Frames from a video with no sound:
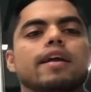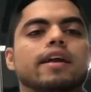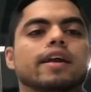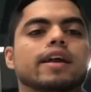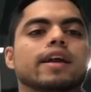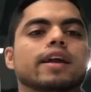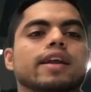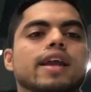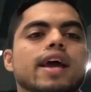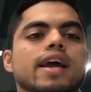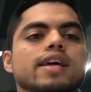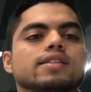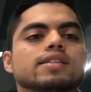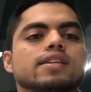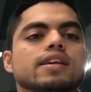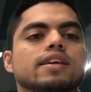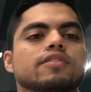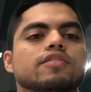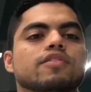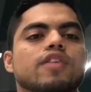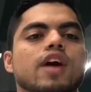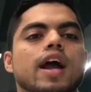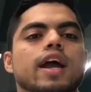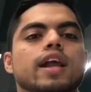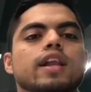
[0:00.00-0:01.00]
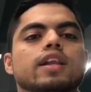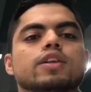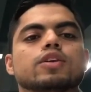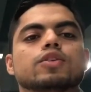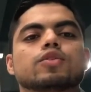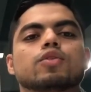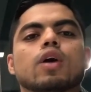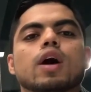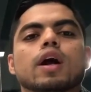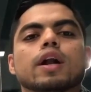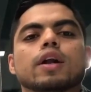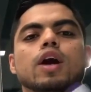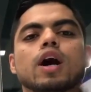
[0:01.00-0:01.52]
recognizing while
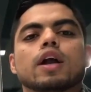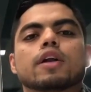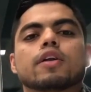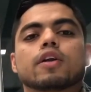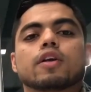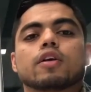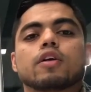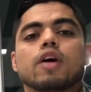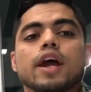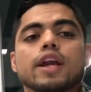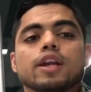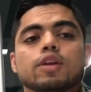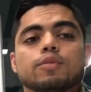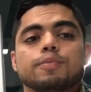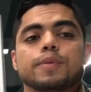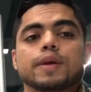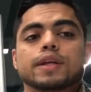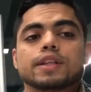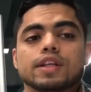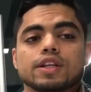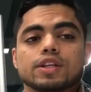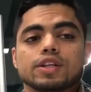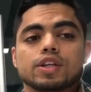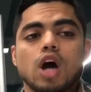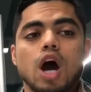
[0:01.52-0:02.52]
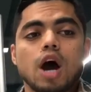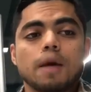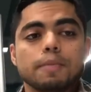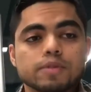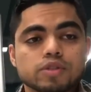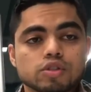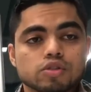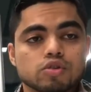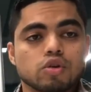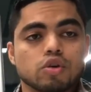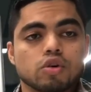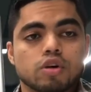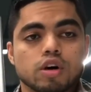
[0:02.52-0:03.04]
you are not required to pick the top
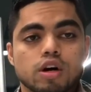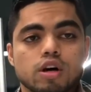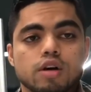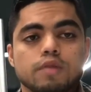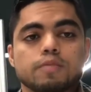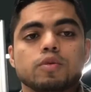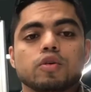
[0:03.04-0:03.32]
scorer.